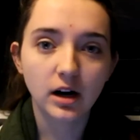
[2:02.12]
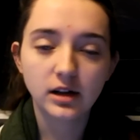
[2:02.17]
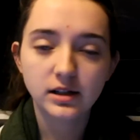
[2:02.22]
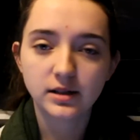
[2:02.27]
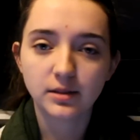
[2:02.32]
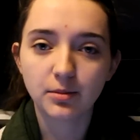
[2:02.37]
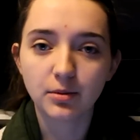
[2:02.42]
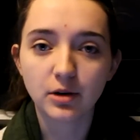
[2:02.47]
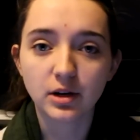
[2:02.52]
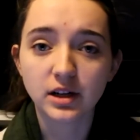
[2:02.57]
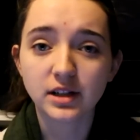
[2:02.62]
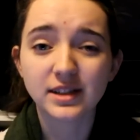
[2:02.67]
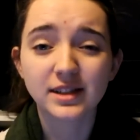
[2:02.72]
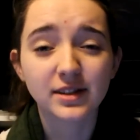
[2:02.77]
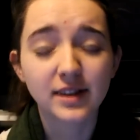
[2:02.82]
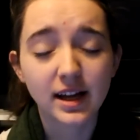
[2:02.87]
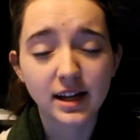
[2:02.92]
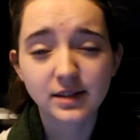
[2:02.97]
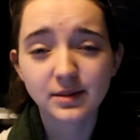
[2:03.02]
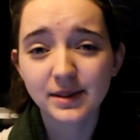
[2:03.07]
are supported,
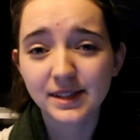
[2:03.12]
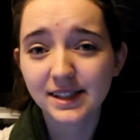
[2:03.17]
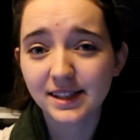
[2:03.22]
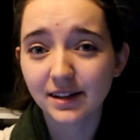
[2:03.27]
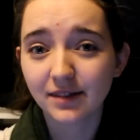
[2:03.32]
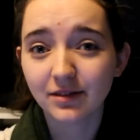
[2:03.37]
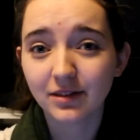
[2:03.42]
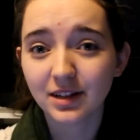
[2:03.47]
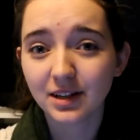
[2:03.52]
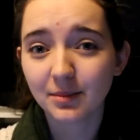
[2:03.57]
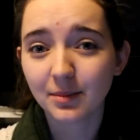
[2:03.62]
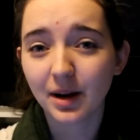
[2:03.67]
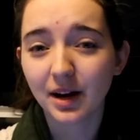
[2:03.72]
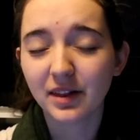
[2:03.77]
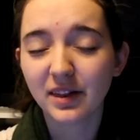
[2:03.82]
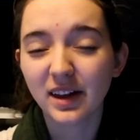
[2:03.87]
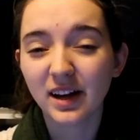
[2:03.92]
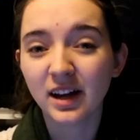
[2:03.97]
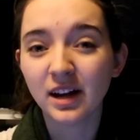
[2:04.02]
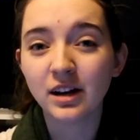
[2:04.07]
so that's what's different
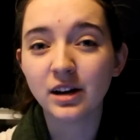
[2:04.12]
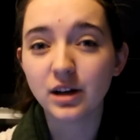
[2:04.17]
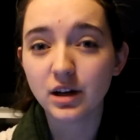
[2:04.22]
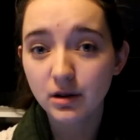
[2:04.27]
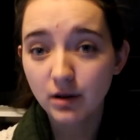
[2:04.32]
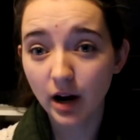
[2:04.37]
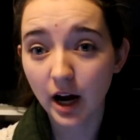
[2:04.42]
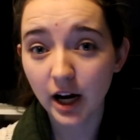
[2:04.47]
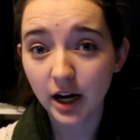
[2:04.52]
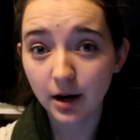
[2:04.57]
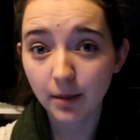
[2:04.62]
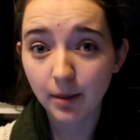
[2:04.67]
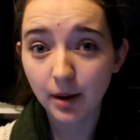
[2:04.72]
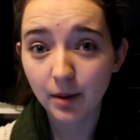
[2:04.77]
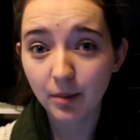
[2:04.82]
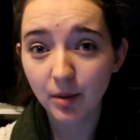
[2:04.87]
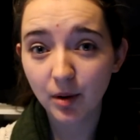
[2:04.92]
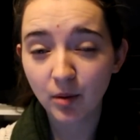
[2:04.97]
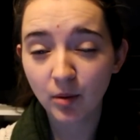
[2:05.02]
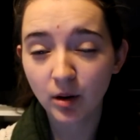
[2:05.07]
about the new hire
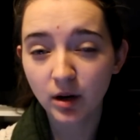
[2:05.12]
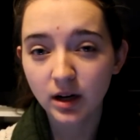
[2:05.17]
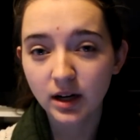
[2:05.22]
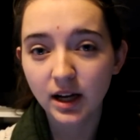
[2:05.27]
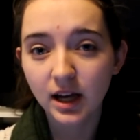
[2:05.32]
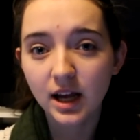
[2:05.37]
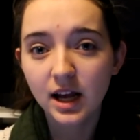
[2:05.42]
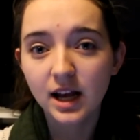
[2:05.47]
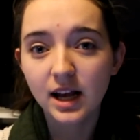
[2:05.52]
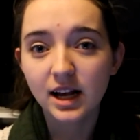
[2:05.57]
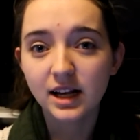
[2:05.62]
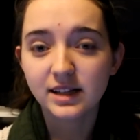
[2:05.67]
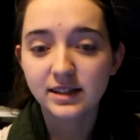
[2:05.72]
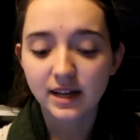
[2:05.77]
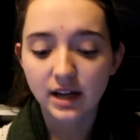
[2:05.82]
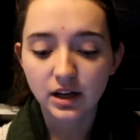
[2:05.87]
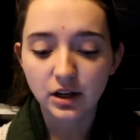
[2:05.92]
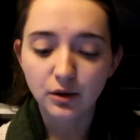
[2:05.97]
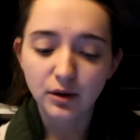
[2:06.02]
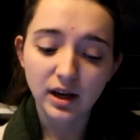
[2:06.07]
paperwork, is
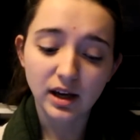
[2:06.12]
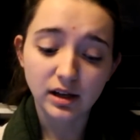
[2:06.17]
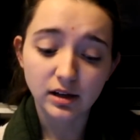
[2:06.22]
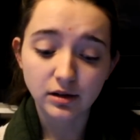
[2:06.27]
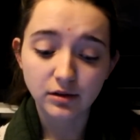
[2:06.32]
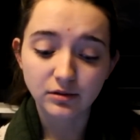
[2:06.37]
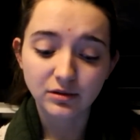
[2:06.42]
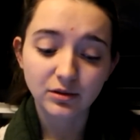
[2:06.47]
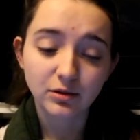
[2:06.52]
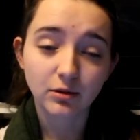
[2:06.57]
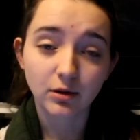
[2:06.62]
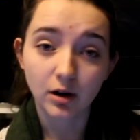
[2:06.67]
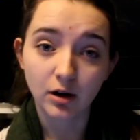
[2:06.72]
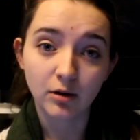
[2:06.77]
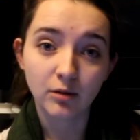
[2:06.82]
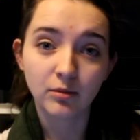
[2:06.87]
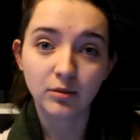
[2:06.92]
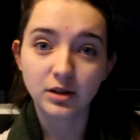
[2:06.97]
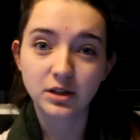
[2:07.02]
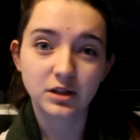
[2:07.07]
that you can use
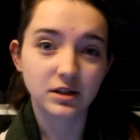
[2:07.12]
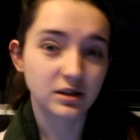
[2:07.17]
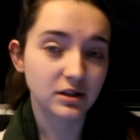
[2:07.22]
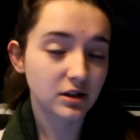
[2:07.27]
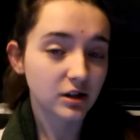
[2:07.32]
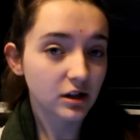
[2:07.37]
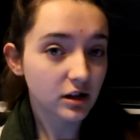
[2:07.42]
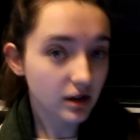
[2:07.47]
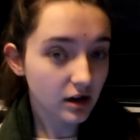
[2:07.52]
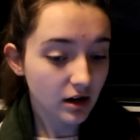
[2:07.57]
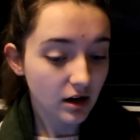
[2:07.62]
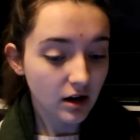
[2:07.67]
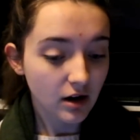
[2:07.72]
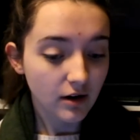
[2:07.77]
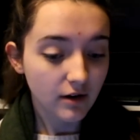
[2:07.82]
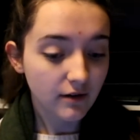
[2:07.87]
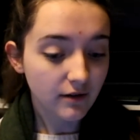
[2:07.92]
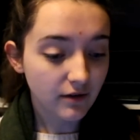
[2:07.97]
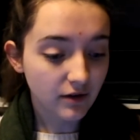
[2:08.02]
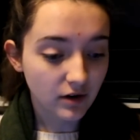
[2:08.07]
Chrome, which is good
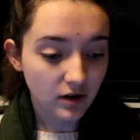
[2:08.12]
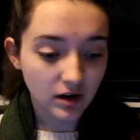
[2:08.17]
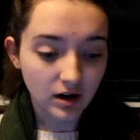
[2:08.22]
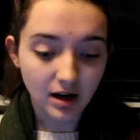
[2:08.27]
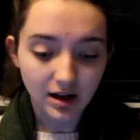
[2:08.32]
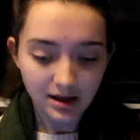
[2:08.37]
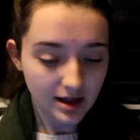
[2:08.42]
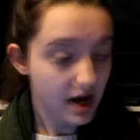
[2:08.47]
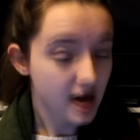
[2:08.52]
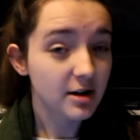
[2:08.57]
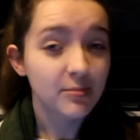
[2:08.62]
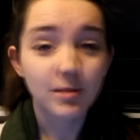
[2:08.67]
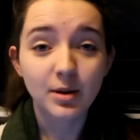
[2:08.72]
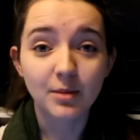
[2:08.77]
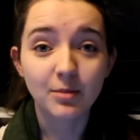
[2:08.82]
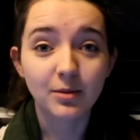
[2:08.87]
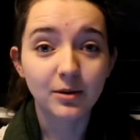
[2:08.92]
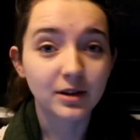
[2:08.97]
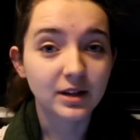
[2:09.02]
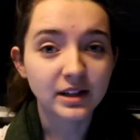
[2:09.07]
for a lot of
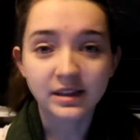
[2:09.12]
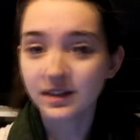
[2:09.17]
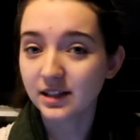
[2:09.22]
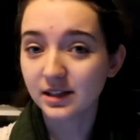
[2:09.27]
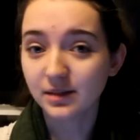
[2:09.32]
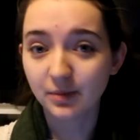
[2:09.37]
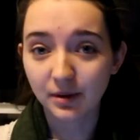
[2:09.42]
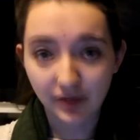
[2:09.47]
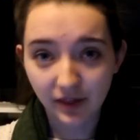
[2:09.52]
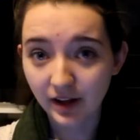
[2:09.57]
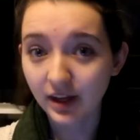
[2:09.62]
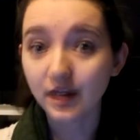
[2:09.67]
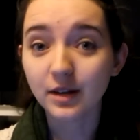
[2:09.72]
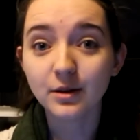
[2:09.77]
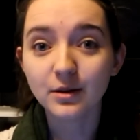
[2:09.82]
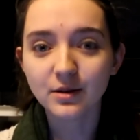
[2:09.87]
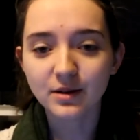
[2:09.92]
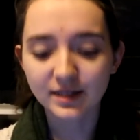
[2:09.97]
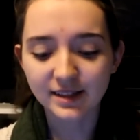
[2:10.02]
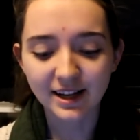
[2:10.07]
people because that's what they
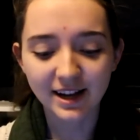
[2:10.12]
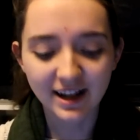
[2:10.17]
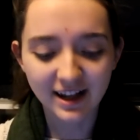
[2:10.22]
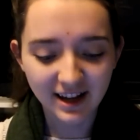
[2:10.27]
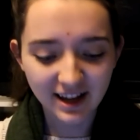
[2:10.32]
use.